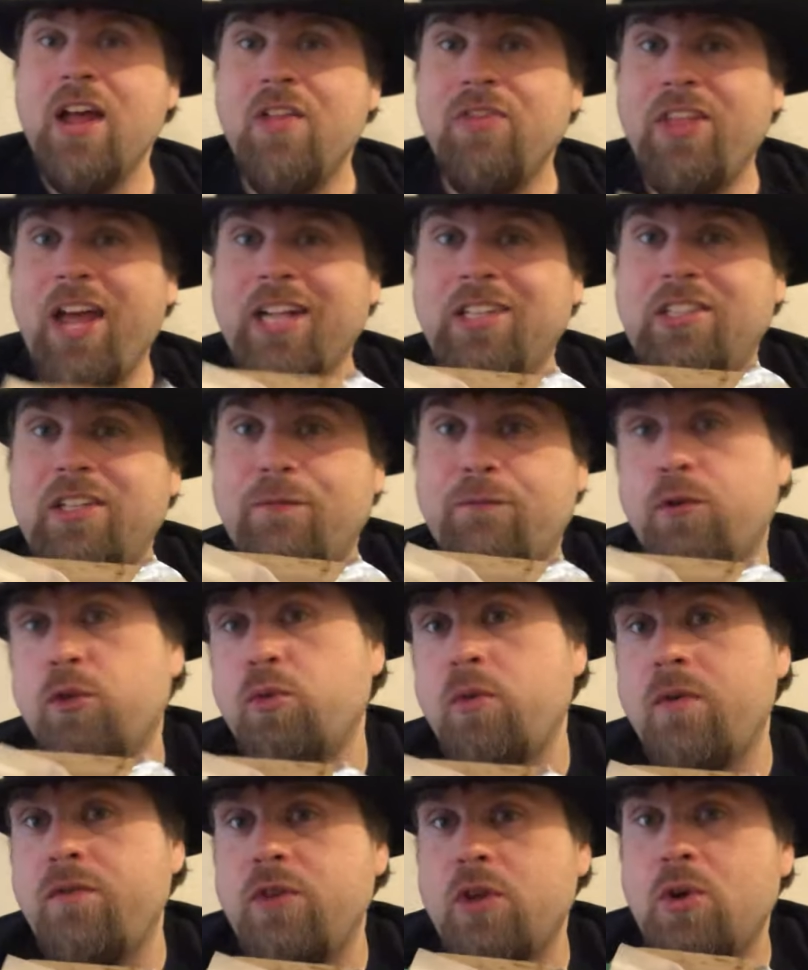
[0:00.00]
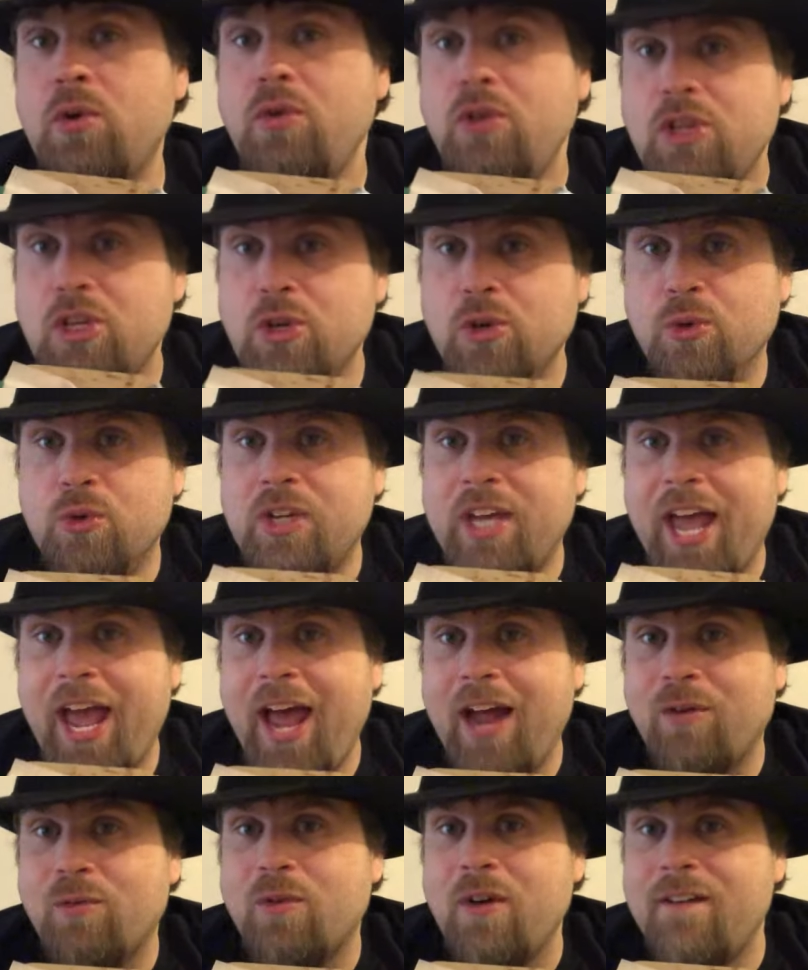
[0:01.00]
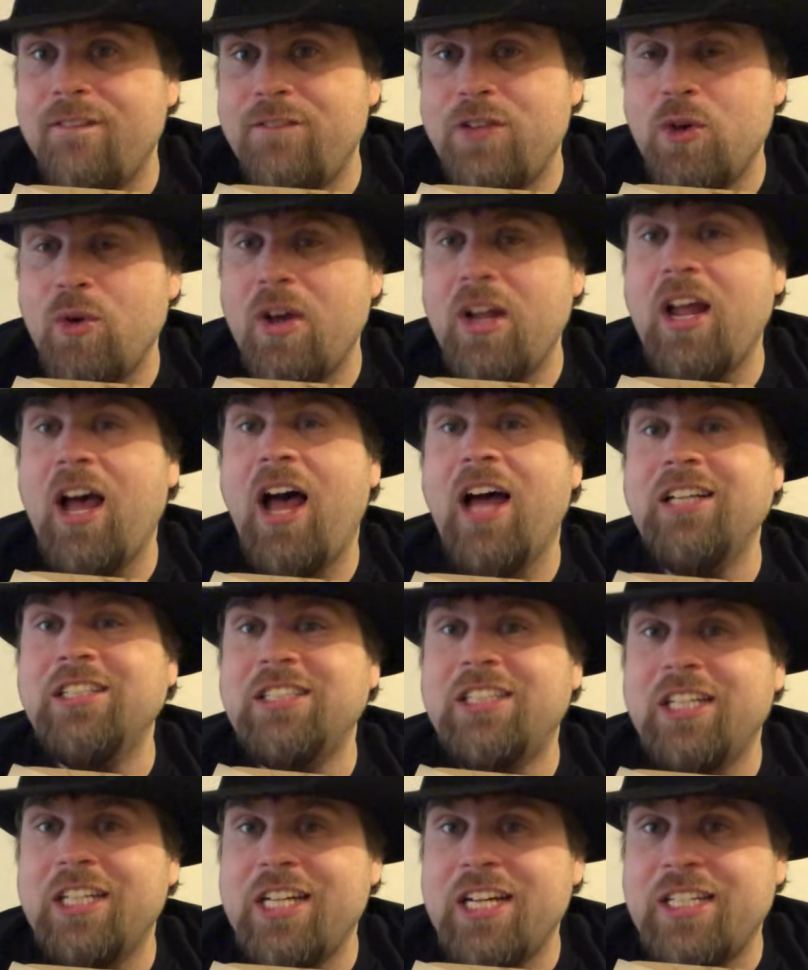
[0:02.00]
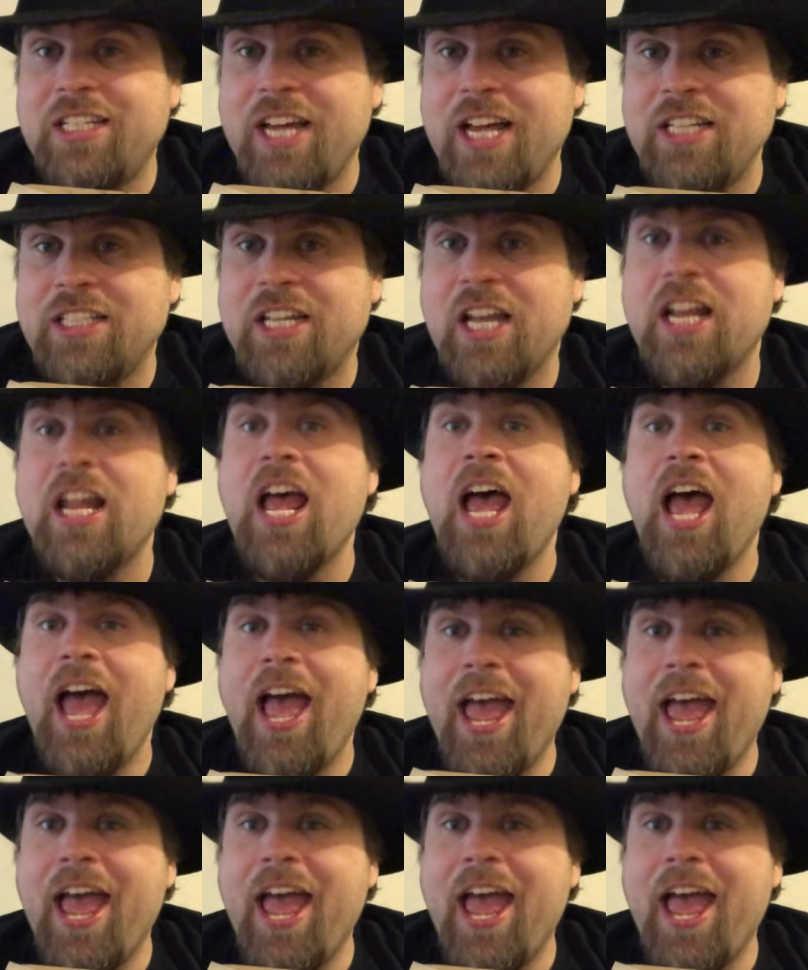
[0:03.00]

That's it for the review. You can't review it until you taste it.